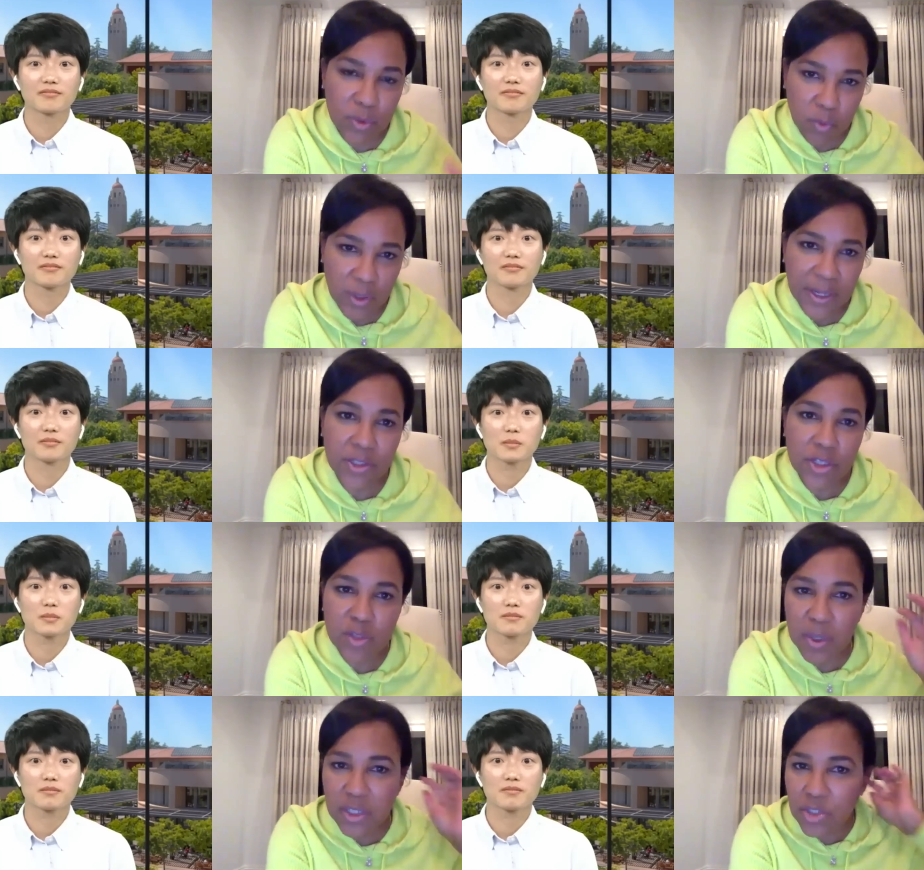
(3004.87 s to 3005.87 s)
Speaker 1: what I
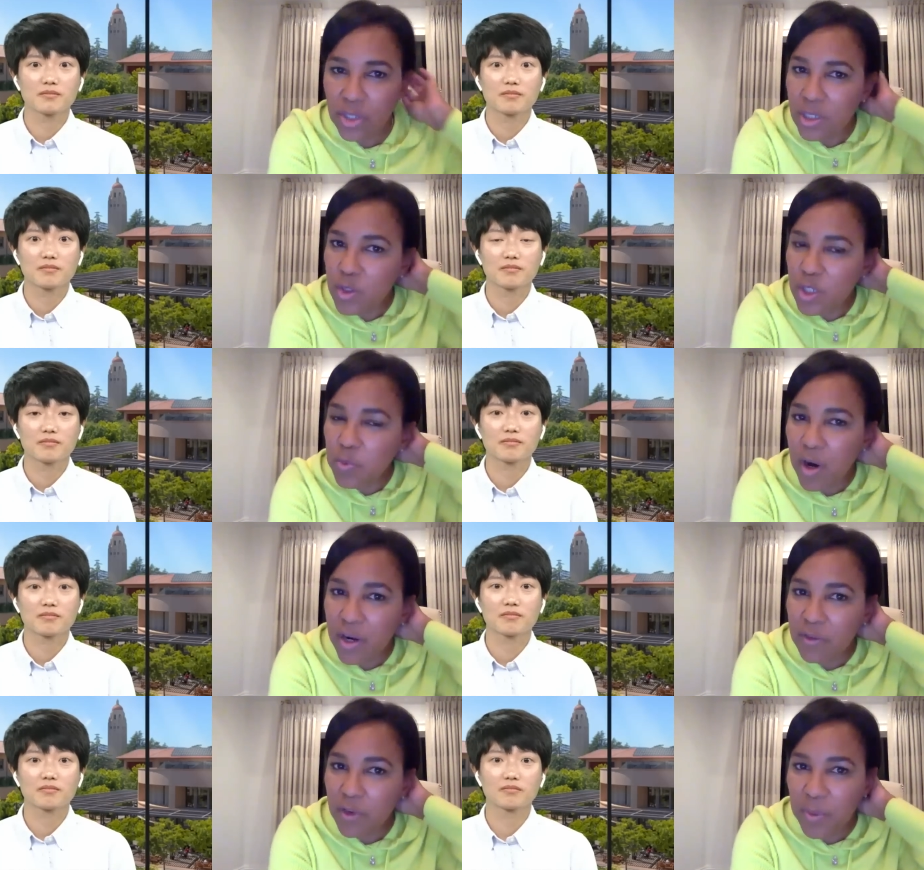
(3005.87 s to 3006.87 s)
just mentioned is, is
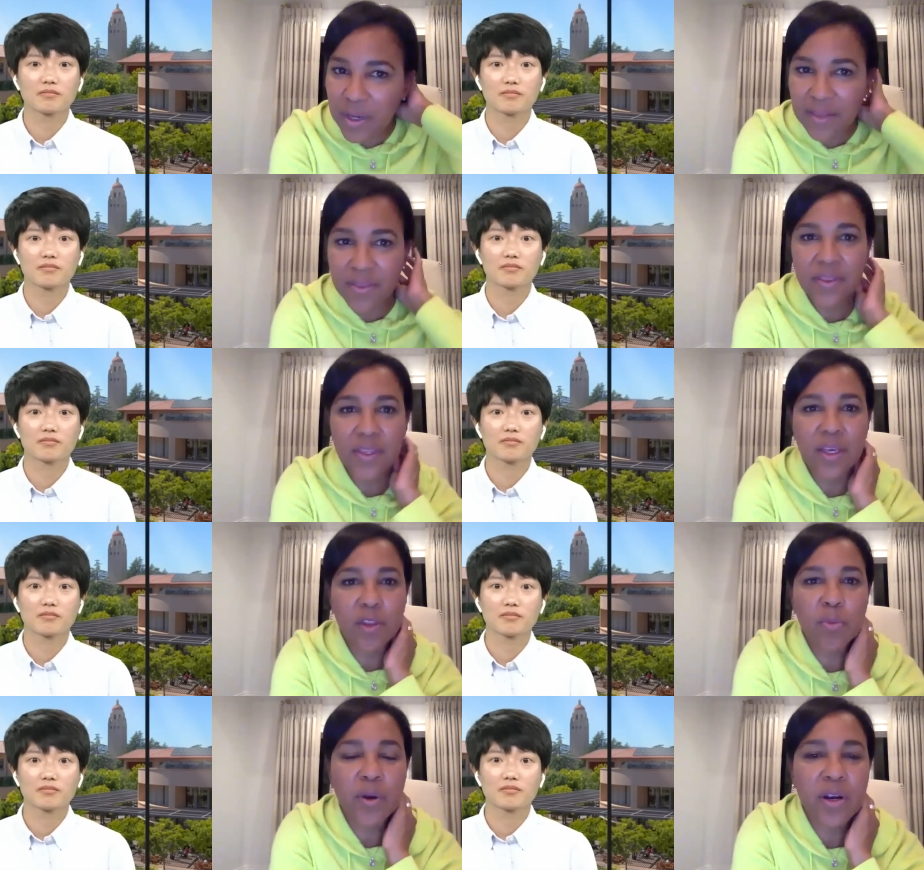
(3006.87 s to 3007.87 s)
part of it, but I think the
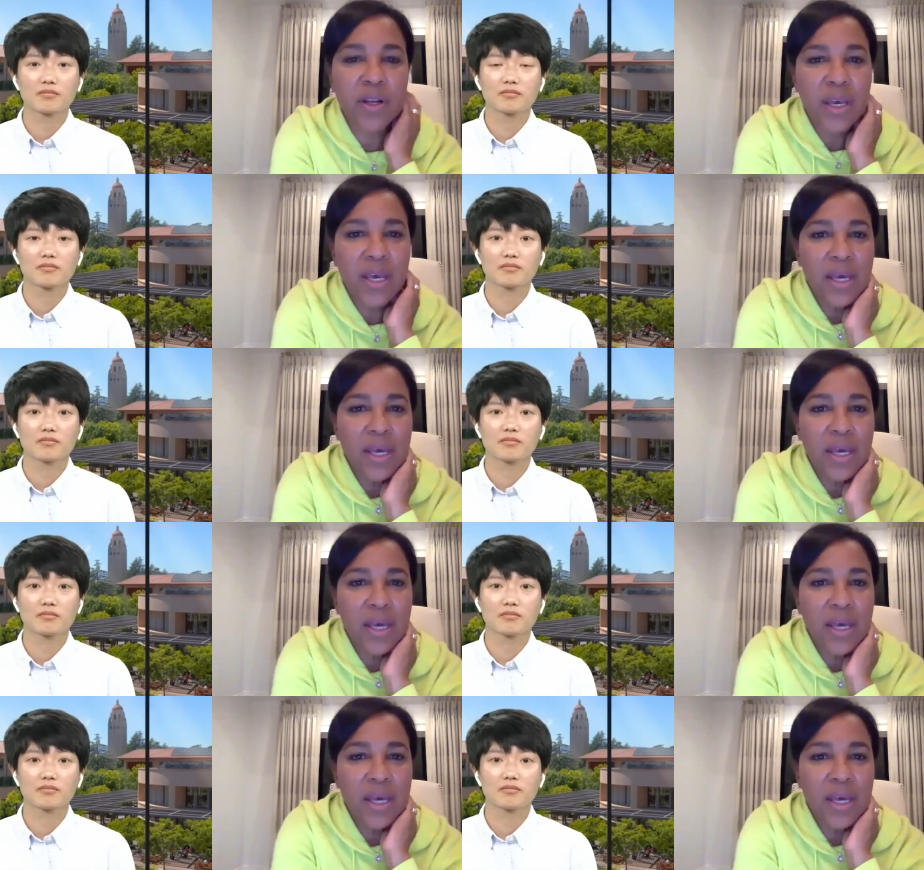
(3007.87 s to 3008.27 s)
other part